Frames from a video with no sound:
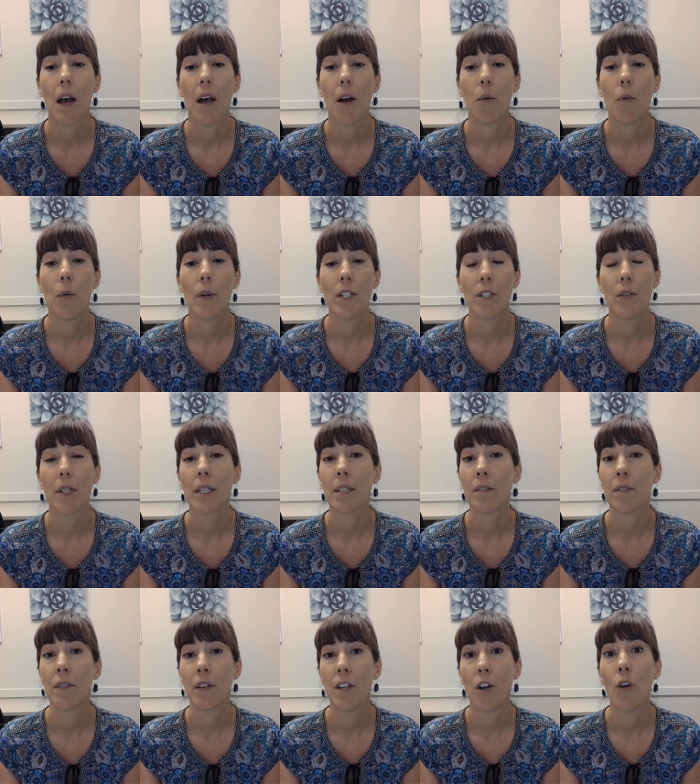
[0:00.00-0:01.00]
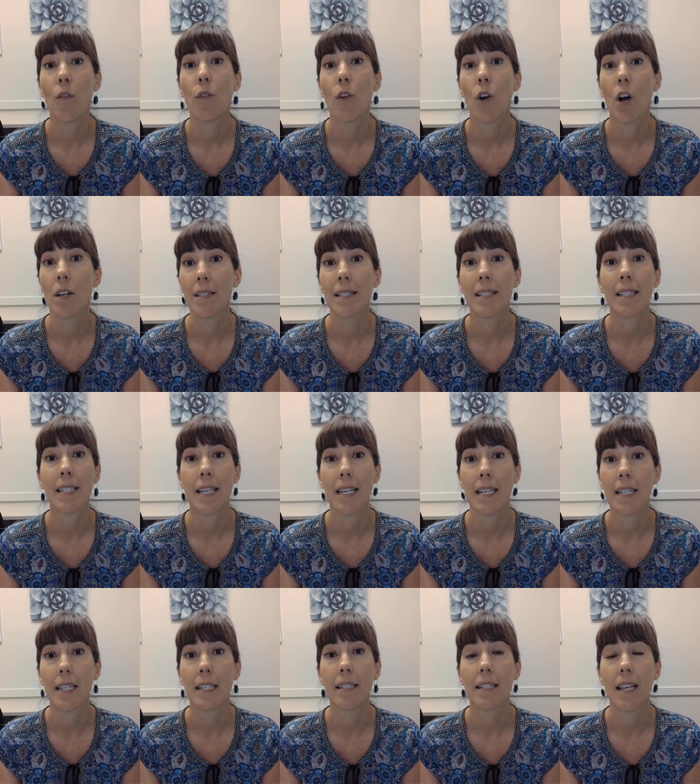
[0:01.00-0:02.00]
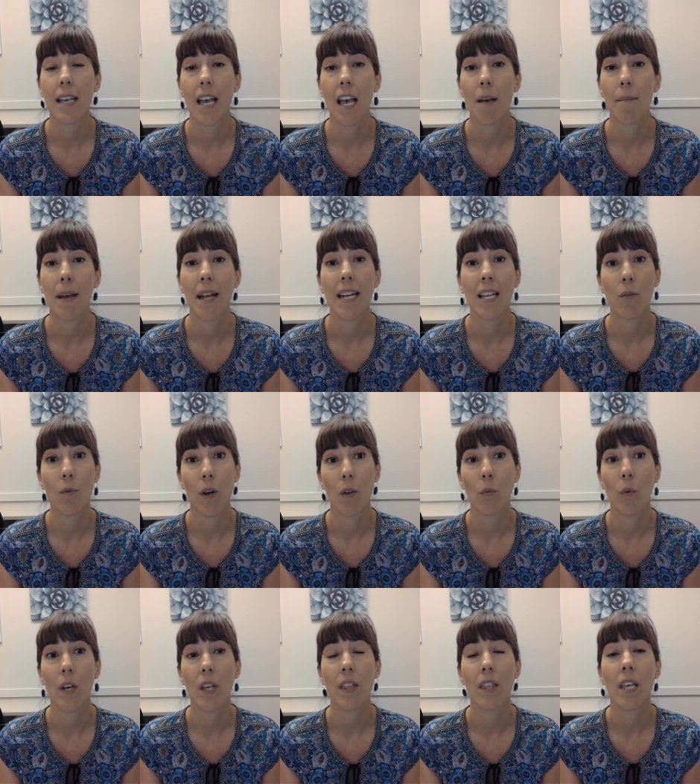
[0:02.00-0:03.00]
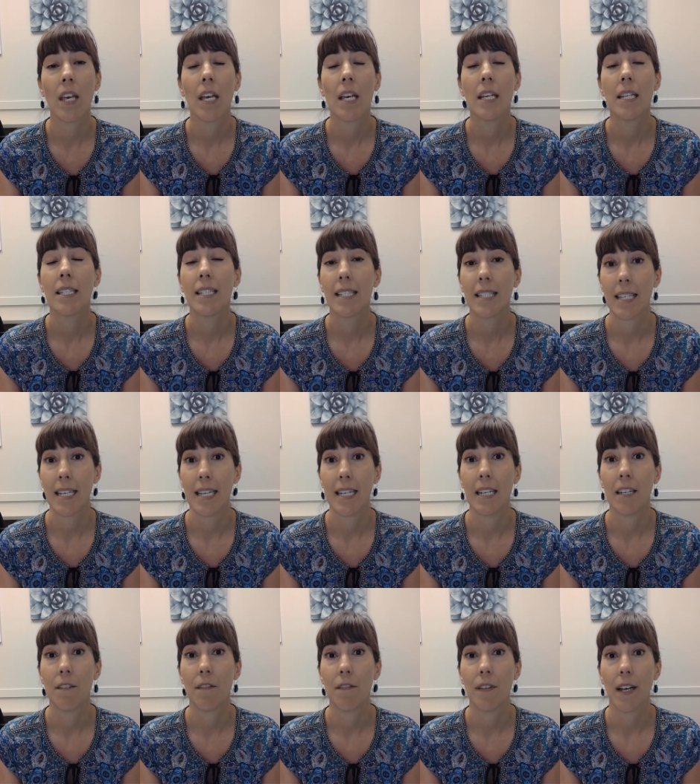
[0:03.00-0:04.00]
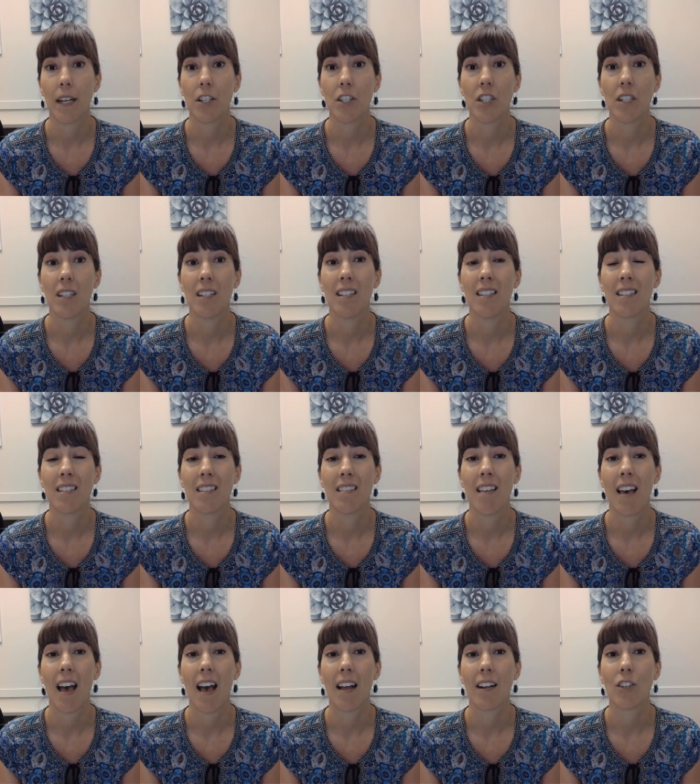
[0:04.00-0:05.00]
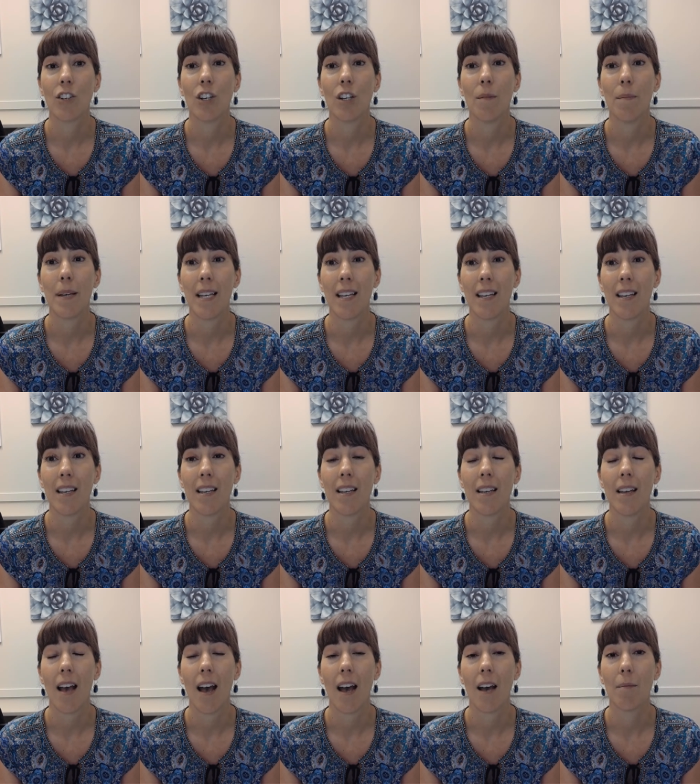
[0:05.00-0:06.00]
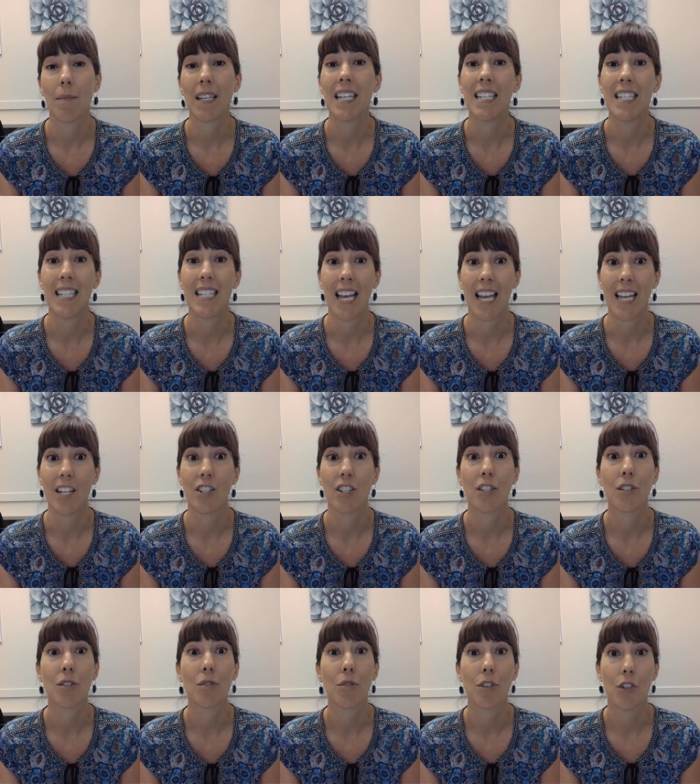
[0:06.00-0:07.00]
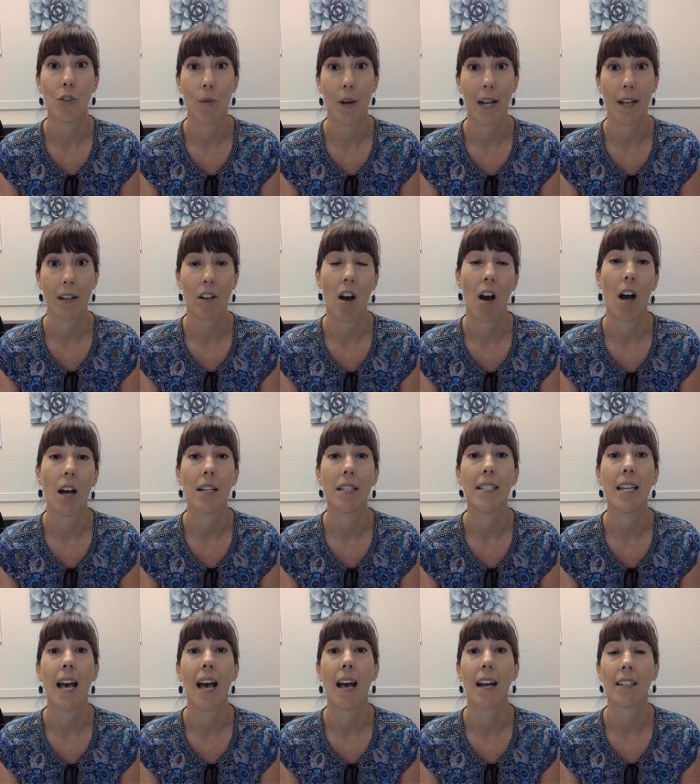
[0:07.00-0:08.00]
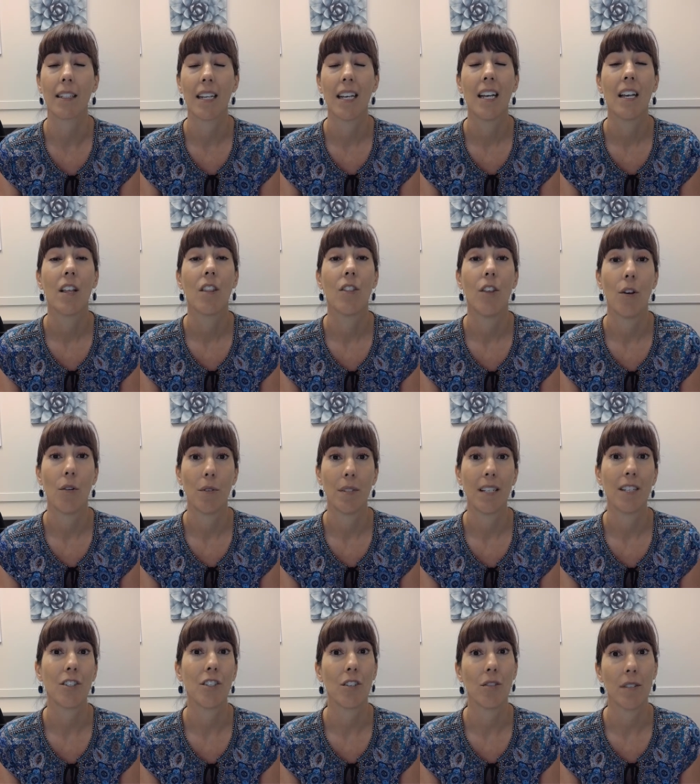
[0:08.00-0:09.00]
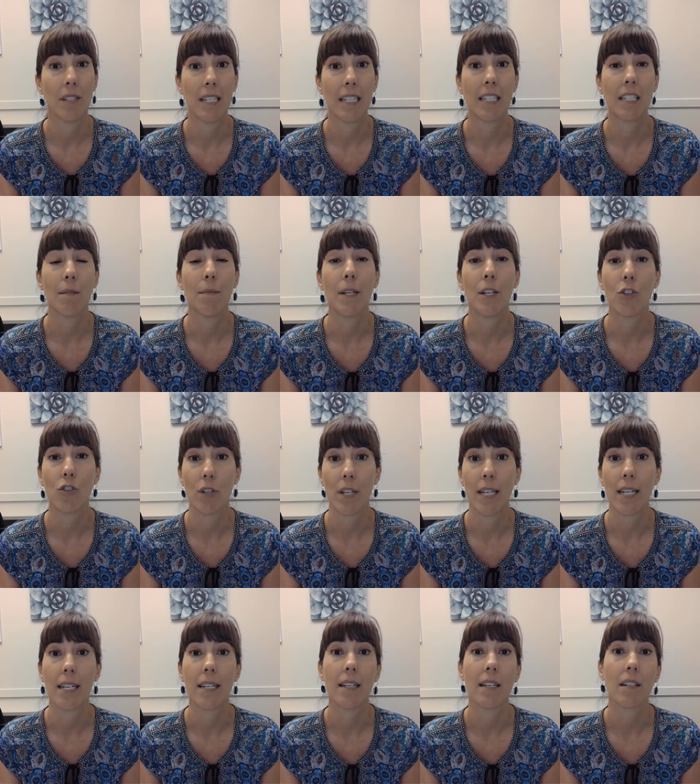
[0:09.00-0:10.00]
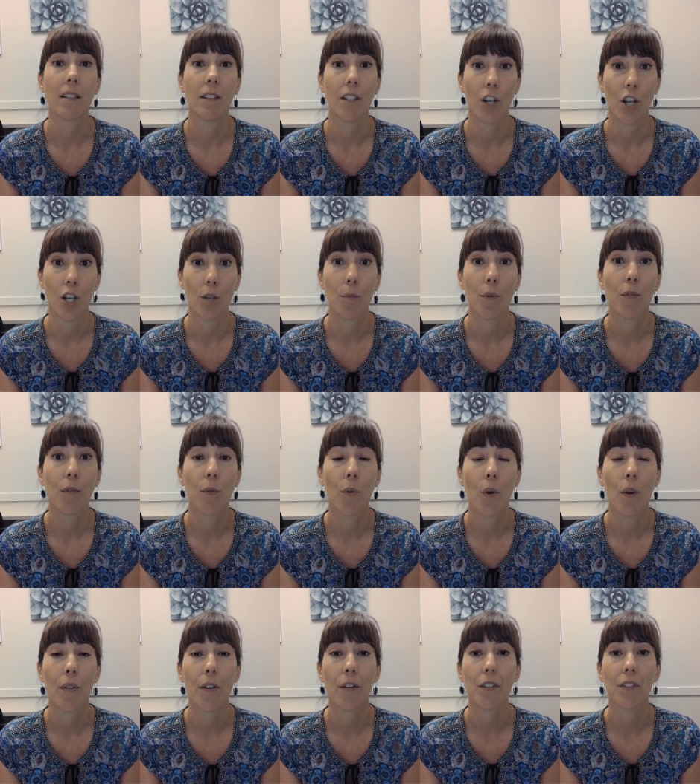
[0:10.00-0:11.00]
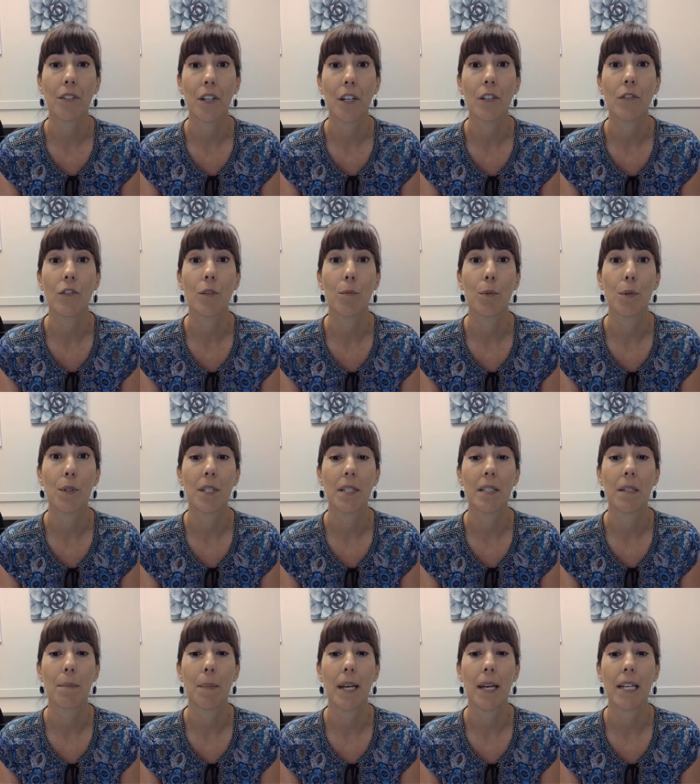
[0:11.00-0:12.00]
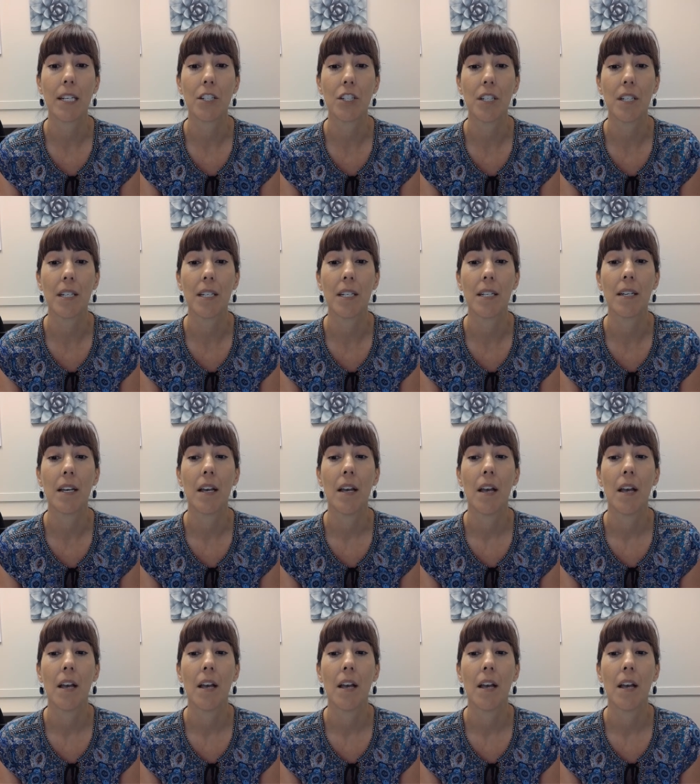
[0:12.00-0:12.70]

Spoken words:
We do an overall skin exam. Anyone with skin infections that could be contagious through direct contact, those issues need to be treated and cleared before they're cleared for participation.